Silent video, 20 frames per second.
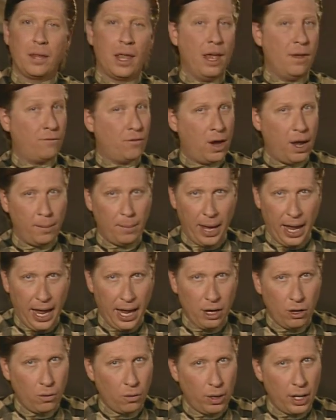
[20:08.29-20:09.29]
If I'm
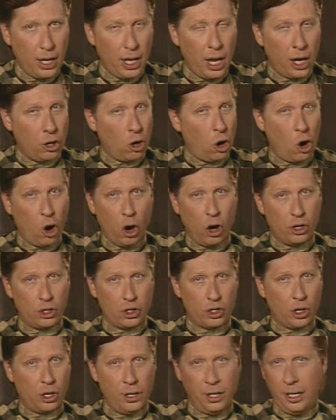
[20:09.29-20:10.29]
angry and
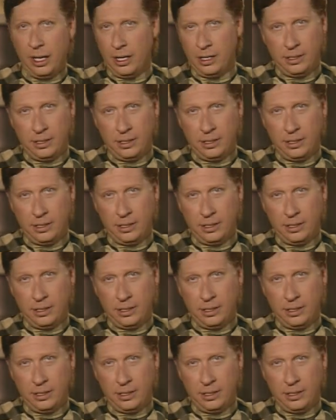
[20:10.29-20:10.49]
harsh on the